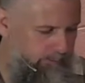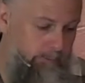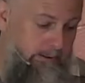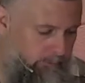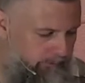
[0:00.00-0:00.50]

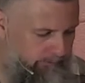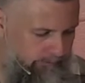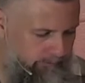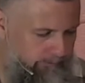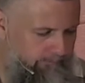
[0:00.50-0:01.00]
three
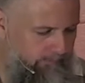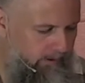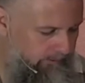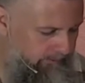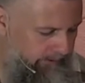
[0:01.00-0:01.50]
verses
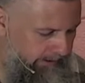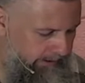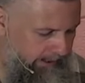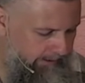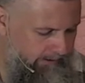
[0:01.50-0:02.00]
to say
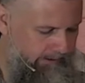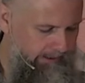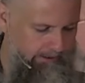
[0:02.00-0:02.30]
that in